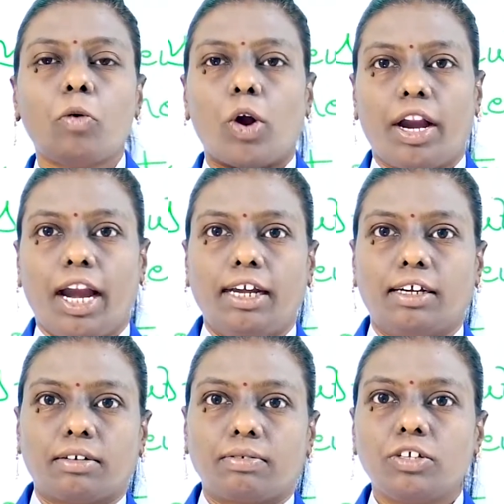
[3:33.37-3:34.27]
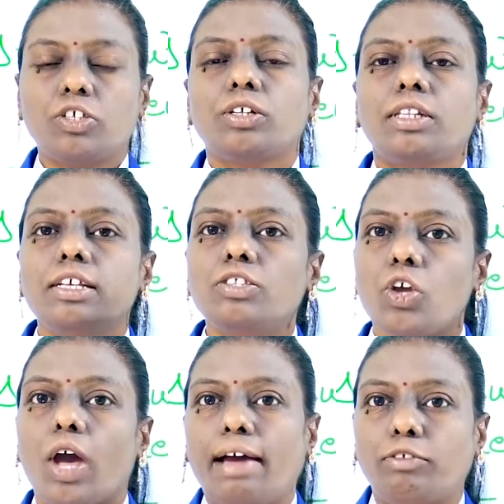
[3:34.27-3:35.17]
moderator. So this
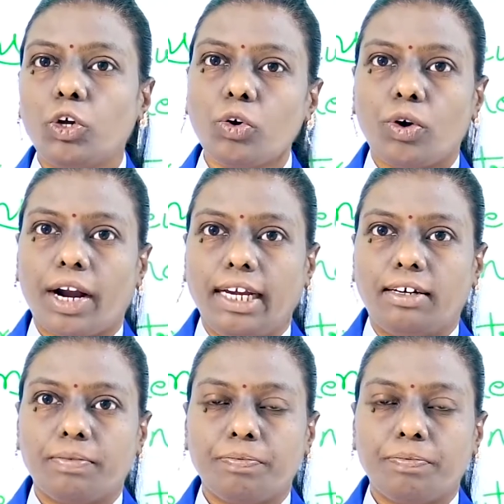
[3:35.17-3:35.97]
you have to write.